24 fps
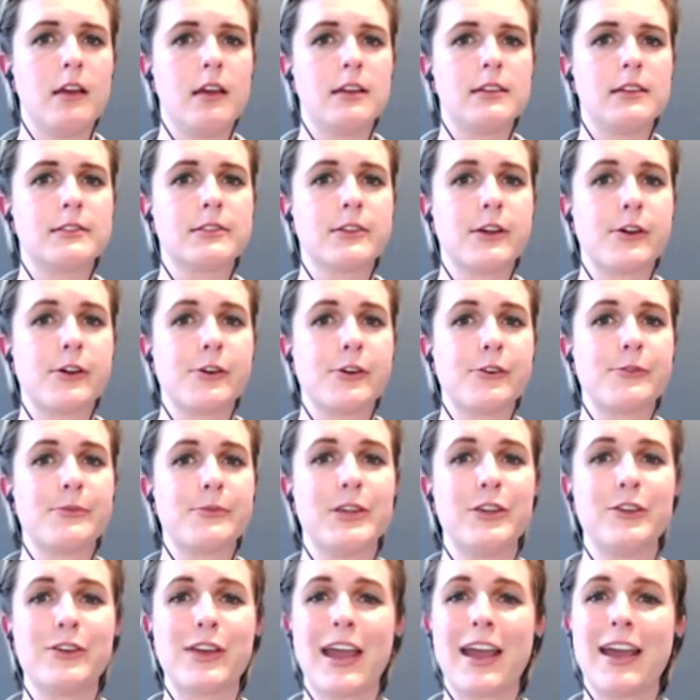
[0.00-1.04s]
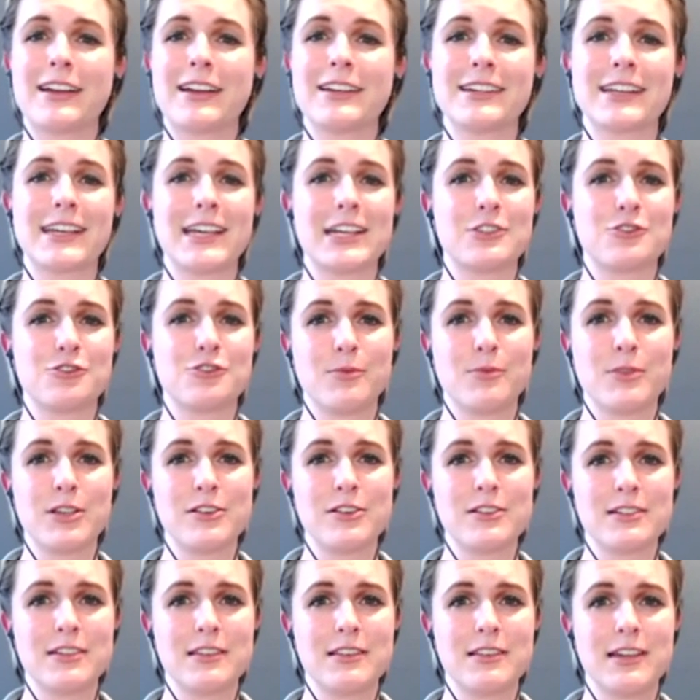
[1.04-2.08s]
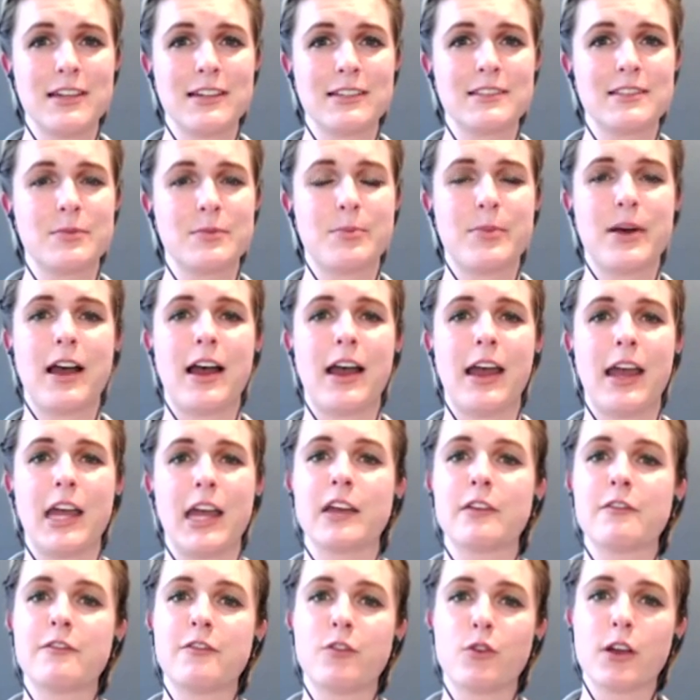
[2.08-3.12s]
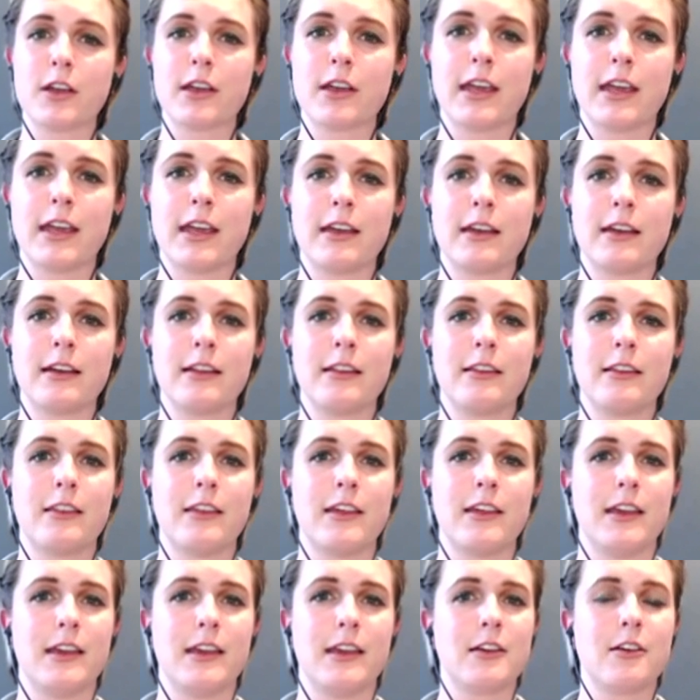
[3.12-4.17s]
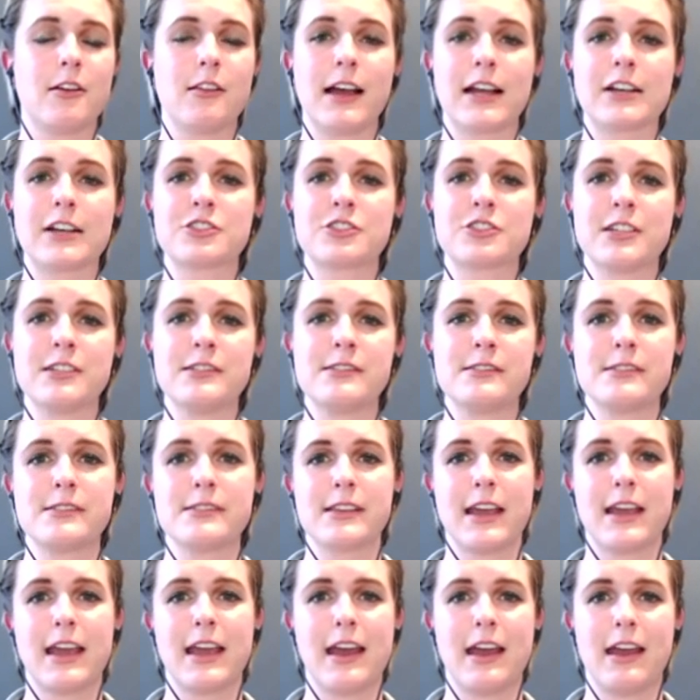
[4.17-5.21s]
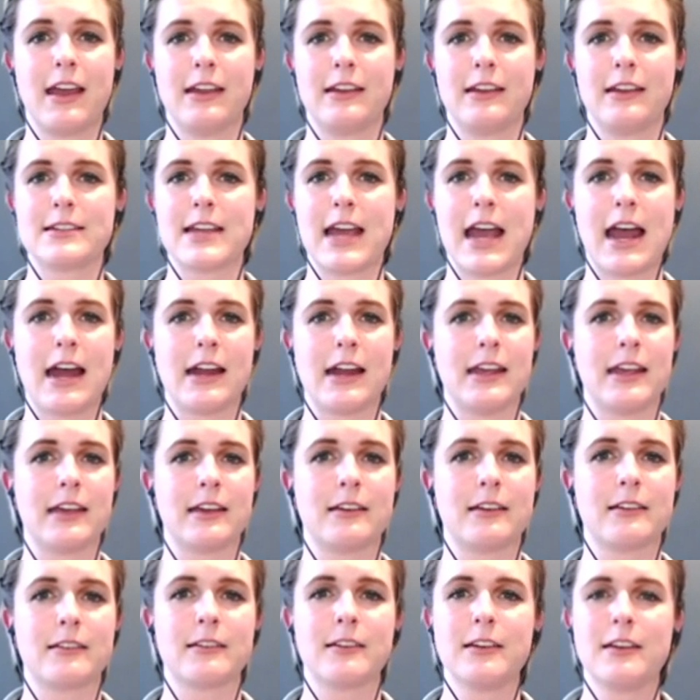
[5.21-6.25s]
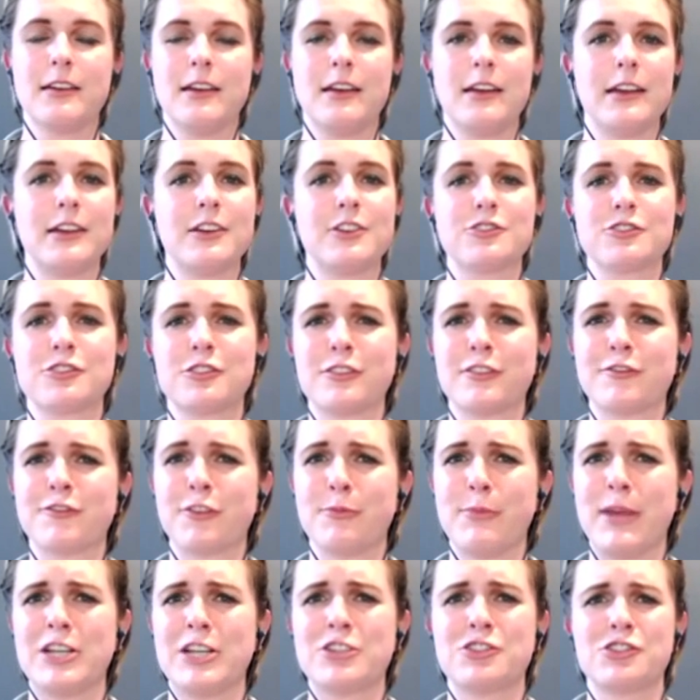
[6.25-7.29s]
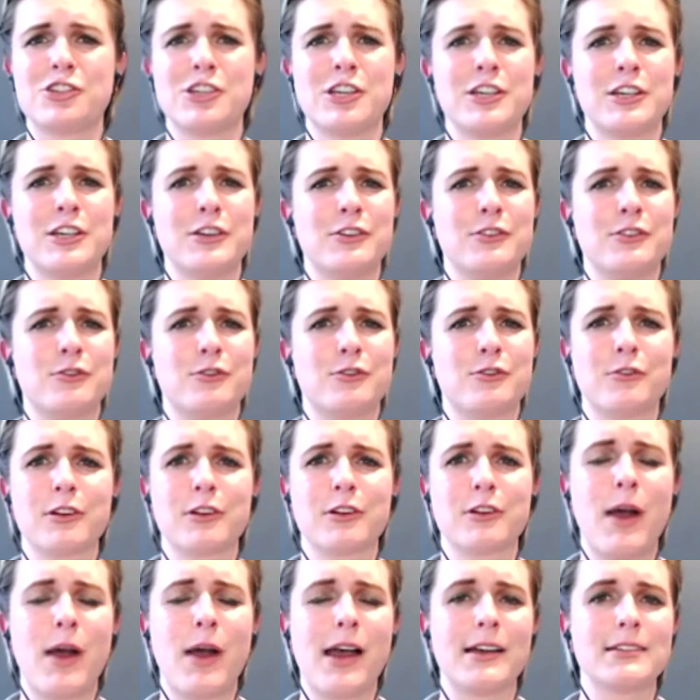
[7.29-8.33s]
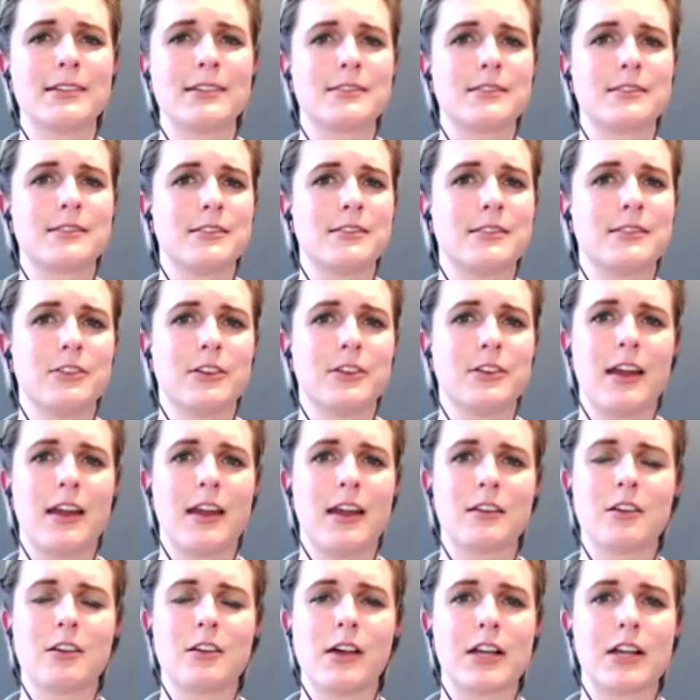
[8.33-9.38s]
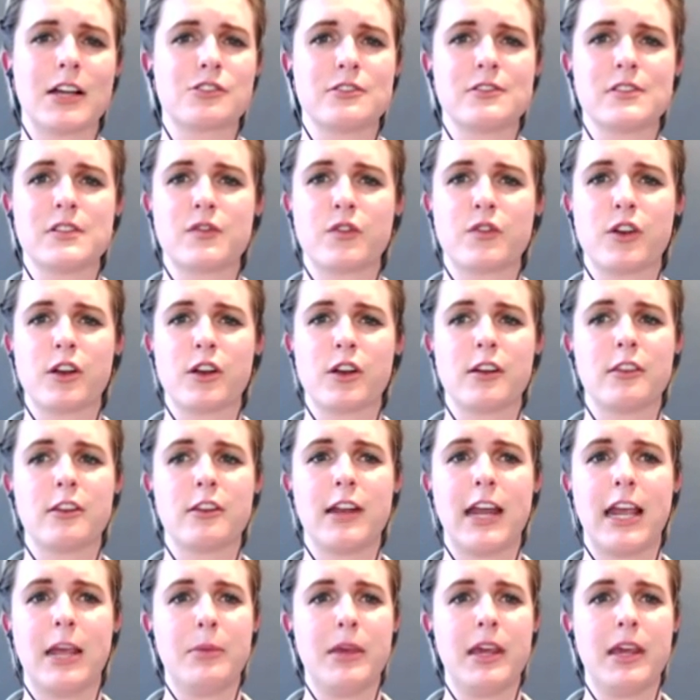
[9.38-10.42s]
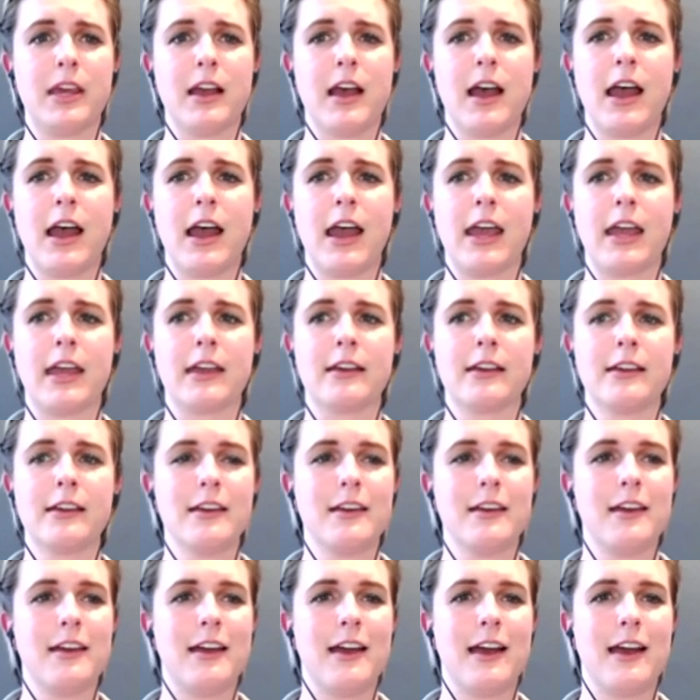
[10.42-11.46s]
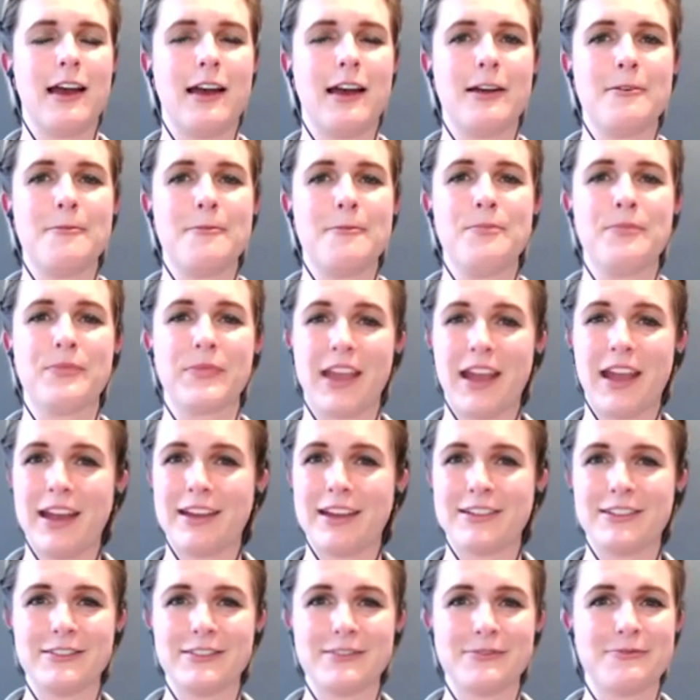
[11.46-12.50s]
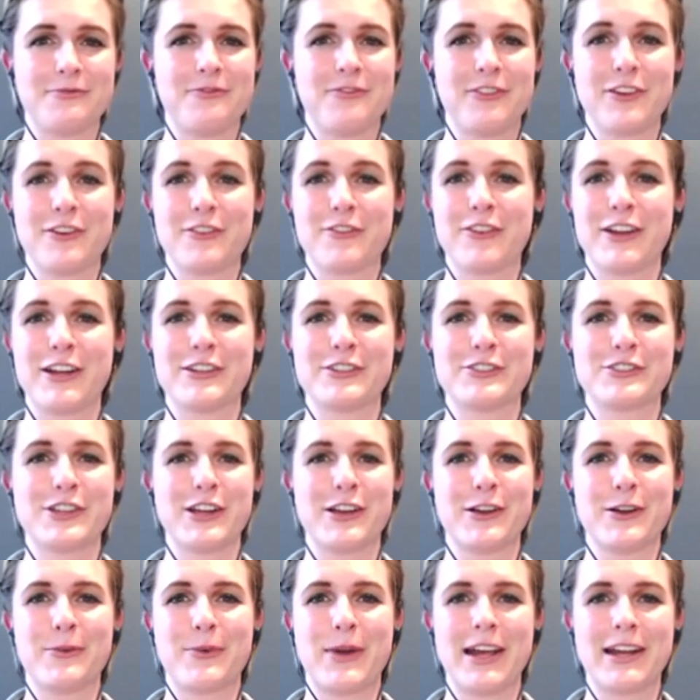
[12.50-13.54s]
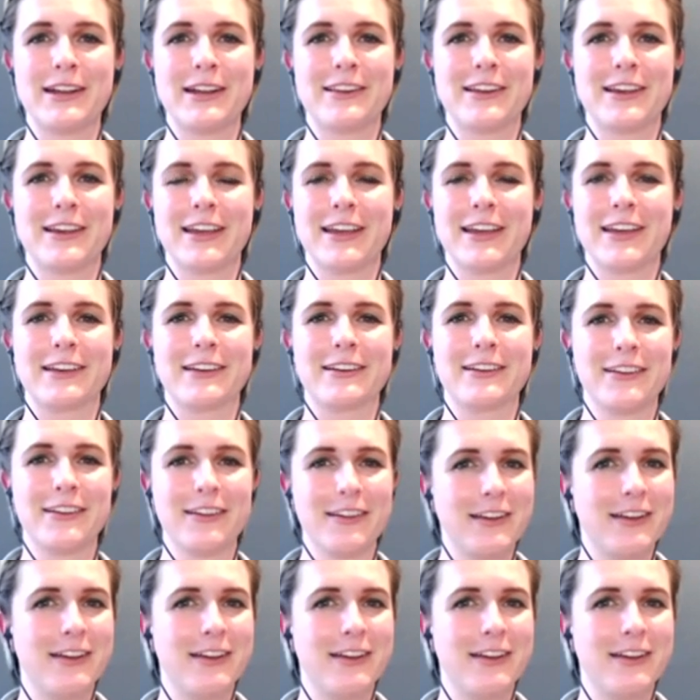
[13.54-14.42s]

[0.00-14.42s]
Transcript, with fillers: So you can contribute to this by forking the collections and adding additional information or requests. You can add collections for another A P I. Um, and feel free to share it widely.